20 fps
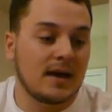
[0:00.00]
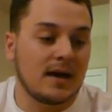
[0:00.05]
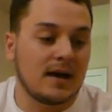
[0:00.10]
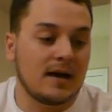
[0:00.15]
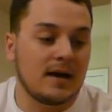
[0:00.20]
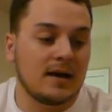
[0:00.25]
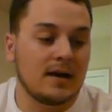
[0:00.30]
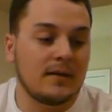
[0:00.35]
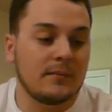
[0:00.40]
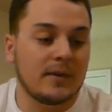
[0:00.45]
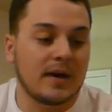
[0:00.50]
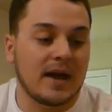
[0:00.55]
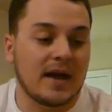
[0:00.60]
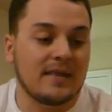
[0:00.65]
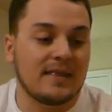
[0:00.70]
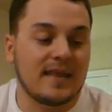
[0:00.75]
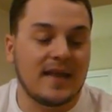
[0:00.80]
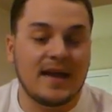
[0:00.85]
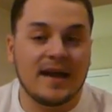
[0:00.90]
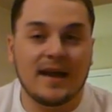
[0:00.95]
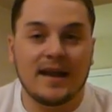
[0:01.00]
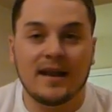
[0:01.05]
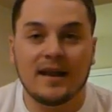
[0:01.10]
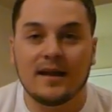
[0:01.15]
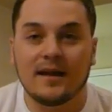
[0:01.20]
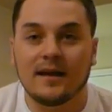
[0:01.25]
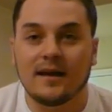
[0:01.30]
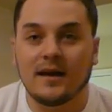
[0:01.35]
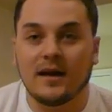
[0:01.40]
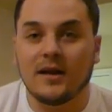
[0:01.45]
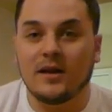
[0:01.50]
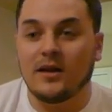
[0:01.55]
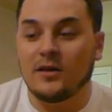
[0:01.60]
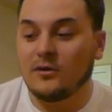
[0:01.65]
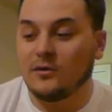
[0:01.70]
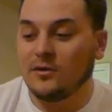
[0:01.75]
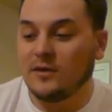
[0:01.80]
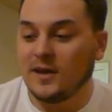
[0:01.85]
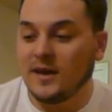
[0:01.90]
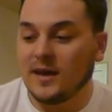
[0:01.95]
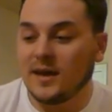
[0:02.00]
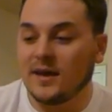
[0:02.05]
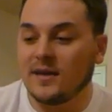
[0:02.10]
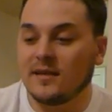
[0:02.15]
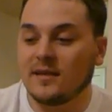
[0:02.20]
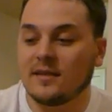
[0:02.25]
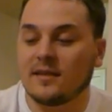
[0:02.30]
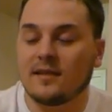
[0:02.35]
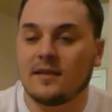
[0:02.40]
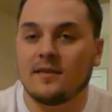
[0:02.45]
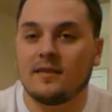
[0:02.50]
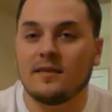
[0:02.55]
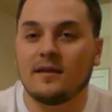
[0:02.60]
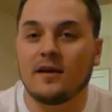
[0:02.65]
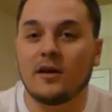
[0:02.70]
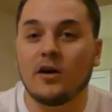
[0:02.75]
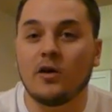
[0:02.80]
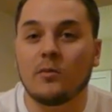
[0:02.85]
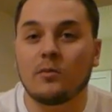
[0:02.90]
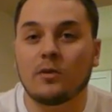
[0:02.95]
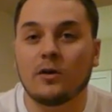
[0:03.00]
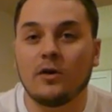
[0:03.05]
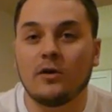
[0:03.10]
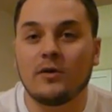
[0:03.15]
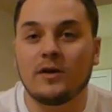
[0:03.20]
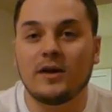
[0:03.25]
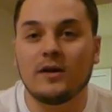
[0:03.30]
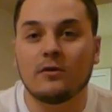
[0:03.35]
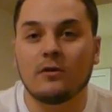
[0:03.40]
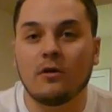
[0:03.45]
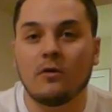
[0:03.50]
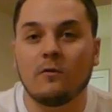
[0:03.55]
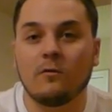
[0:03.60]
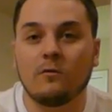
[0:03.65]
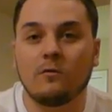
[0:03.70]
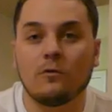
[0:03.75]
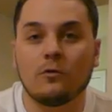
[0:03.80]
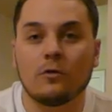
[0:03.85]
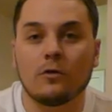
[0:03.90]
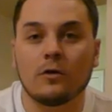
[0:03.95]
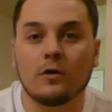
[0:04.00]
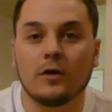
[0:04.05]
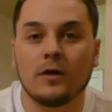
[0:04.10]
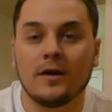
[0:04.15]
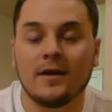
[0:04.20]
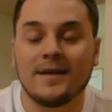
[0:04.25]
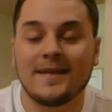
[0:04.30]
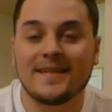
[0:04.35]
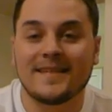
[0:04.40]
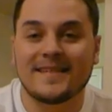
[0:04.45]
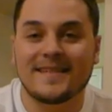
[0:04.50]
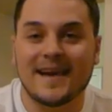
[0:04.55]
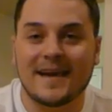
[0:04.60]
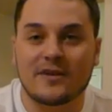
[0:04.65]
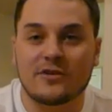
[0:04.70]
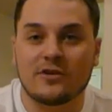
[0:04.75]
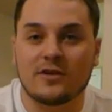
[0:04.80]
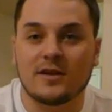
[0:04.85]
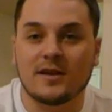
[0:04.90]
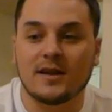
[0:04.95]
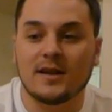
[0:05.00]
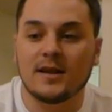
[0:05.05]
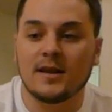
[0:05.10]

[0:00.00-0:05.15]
And then another thing is the GoPro Hero 4 Session.